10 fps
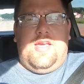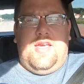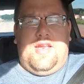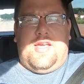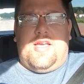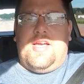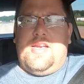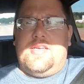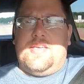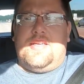and it
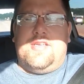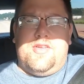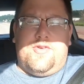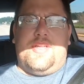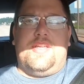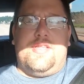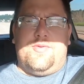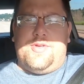kind of, you know, they did the